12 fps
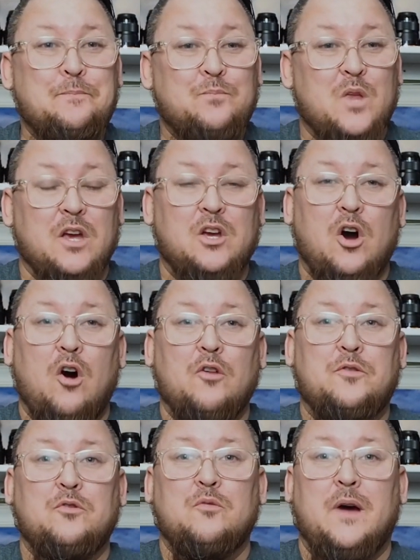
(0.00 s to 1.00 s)
and cull
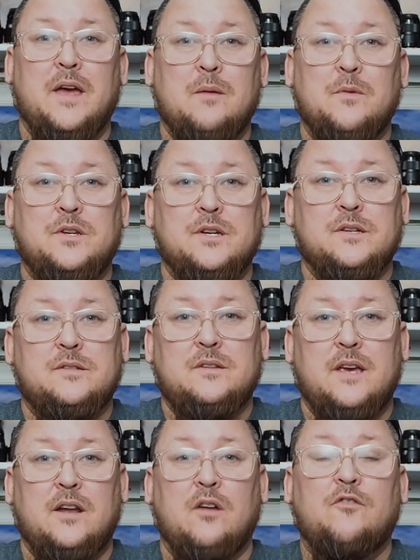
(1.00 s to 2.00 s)
through my images.
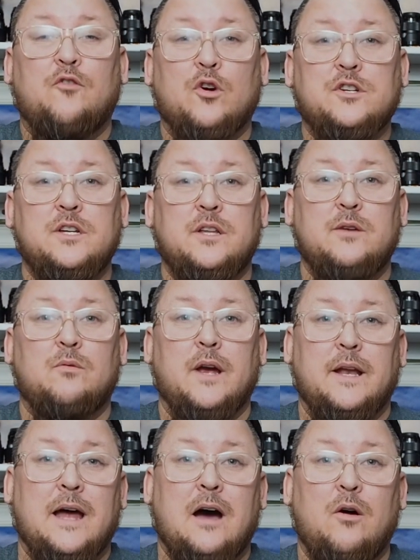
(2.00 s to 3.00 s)
And unfortunately
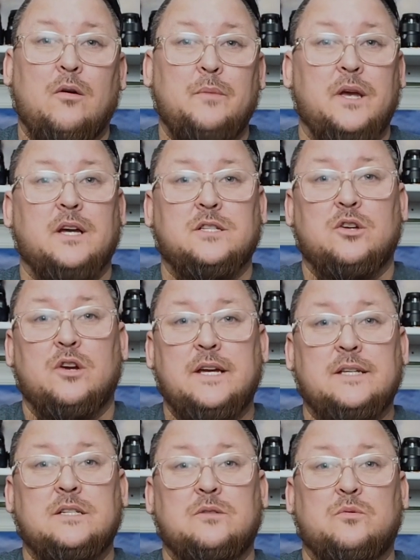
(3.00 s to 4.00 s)
right now, because there
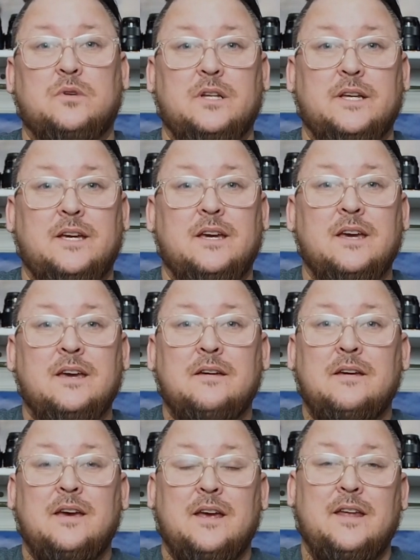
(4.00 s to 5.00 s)
isn't really
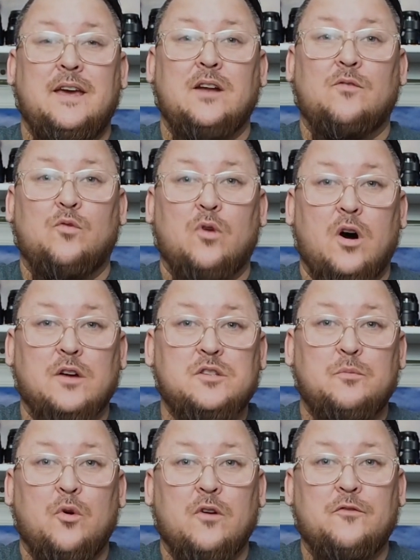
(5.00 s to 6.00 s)
any kind of raw
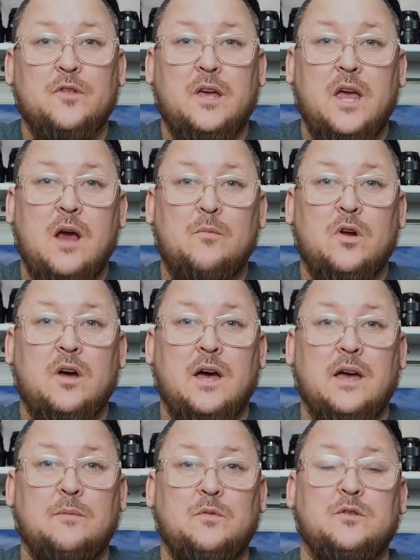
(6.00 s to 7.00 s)
support for the camera,
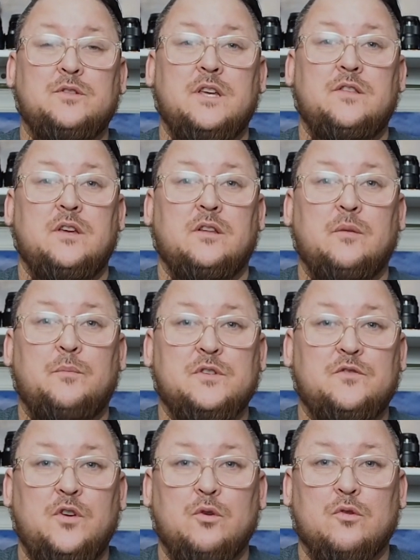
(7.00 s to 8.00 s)
I'm using the Olympus
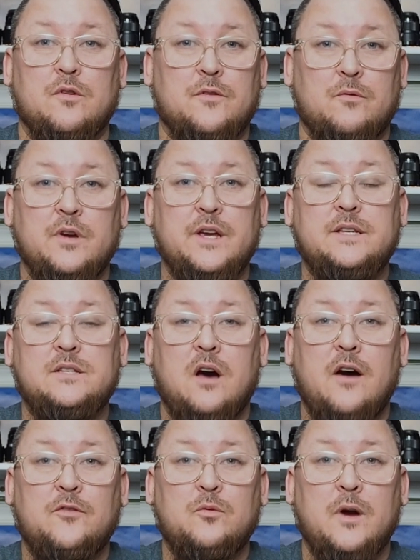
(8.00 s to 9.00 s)
Viewer 3
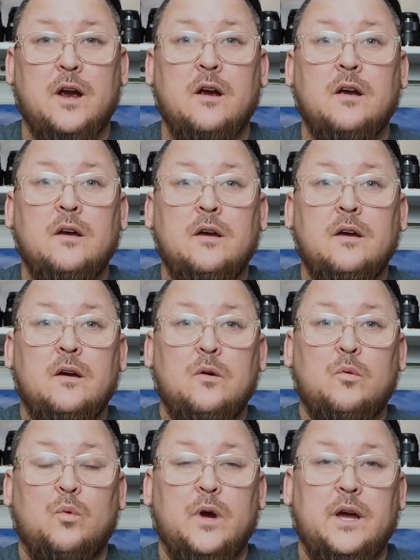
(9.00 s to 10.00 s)
software,
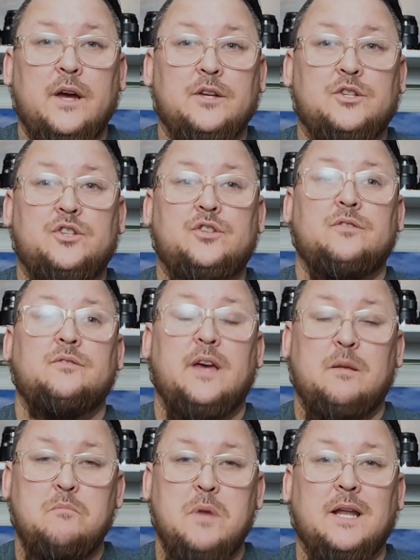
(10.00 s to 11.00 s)
which
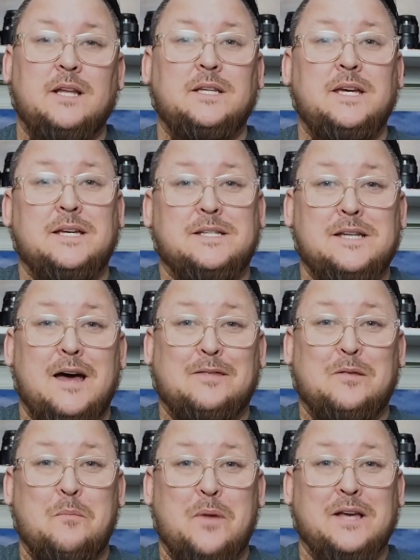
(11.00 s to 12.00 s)
admittedly is not
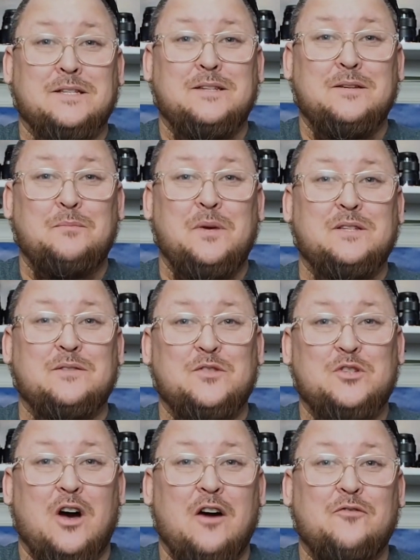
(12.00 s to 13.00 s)
the best piece of
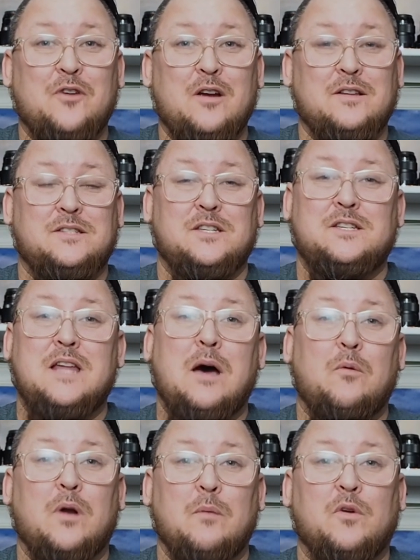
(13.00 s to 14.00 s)
software. It's just
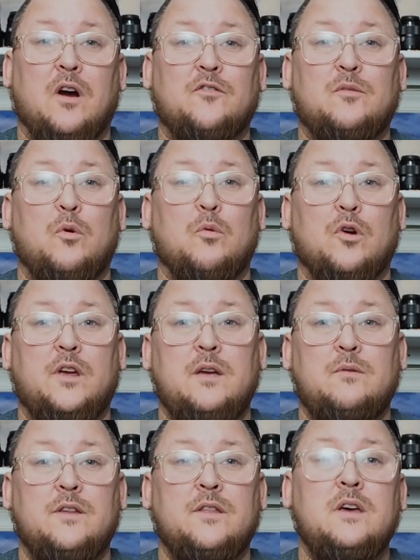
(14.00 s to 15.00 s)
not what I'm comfortable working
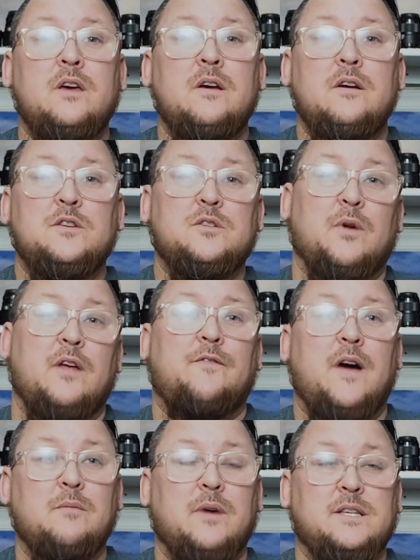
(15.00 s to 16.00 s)
with. So what I
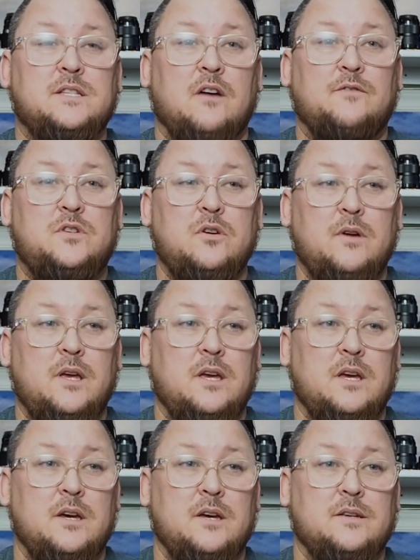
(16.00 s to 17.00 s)
find myself doing
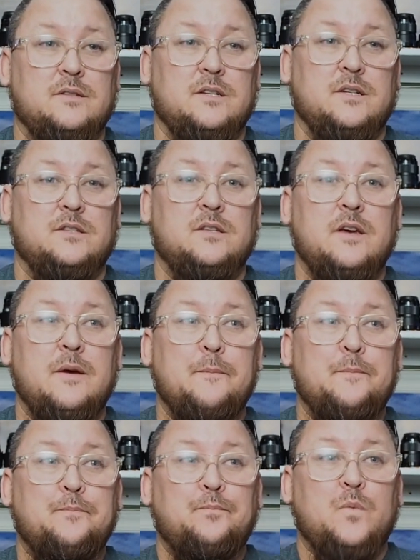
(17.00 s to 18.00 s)
is
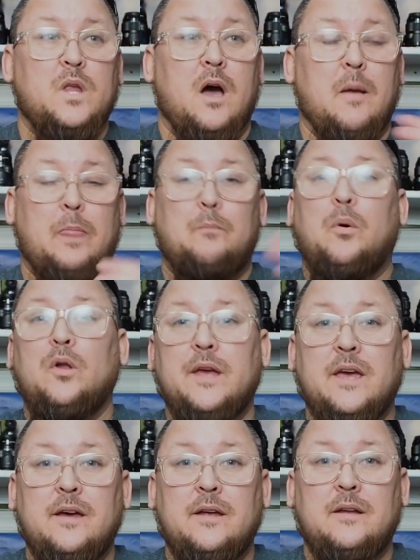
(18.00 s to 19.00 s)

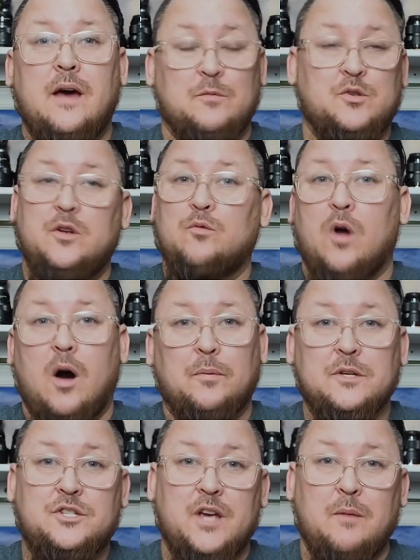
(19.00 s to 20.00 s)
pulling in, I'm shooting raw
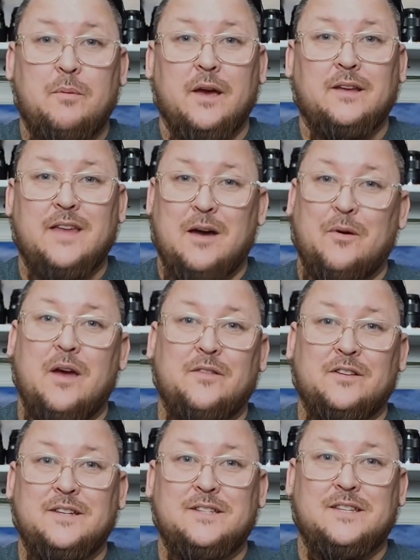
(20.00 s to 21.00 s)
plus JPEG, that way I've
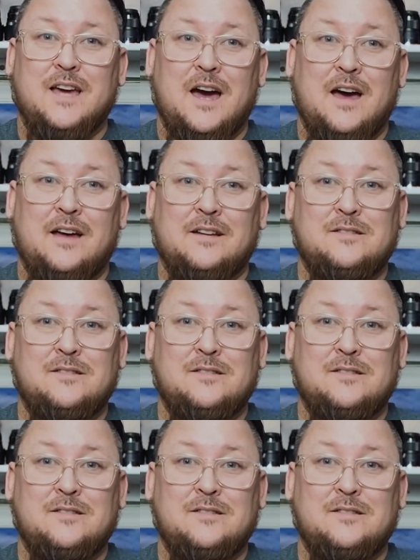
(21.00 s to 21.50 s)
at least got